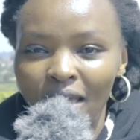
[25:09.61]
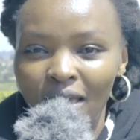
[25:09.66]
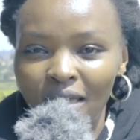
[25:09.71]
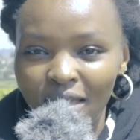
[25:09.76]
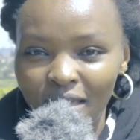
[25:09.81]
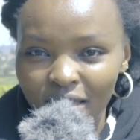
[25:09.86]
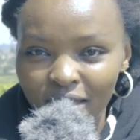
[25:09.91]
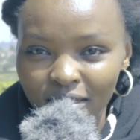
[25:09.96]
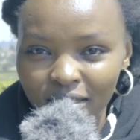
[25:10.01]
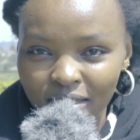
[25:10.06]

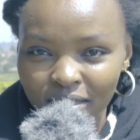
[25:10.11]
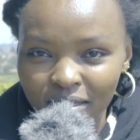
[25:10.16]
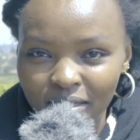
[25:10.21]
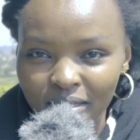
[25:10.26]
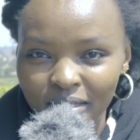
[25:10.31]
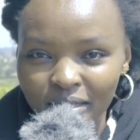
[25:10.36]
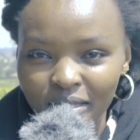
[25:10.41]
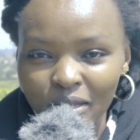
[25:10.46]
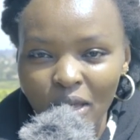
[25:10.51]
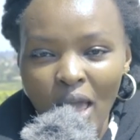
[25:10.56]

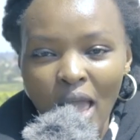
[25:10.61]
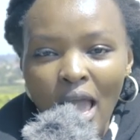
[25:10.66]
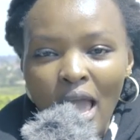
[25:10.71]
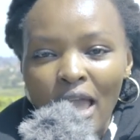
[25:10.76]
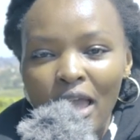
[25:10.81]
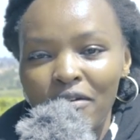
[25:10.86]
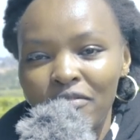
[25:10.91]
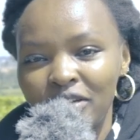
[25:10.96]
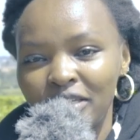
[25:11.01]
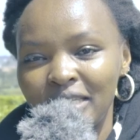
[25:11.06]
hits
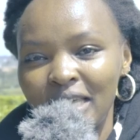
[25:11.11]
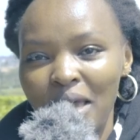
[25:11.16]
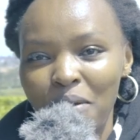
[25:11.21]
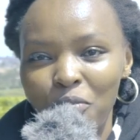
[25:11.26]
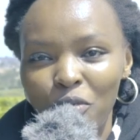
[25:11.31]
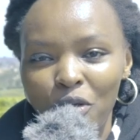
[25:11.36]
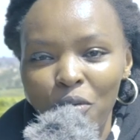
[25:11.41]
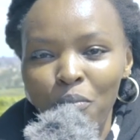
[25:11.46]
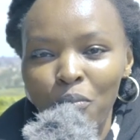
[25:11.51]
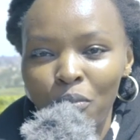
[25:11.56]
every
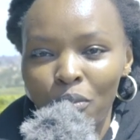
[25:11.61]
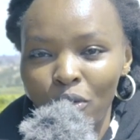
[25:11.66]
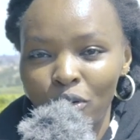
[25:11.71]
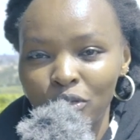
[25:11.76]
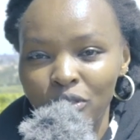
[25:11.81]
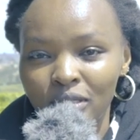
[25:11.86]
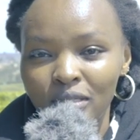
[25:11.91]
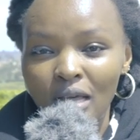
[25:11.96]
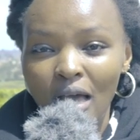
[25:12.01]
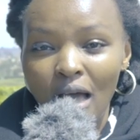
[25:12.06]
time we
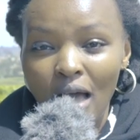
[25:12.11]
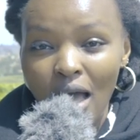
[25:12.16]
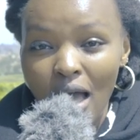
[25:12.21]
post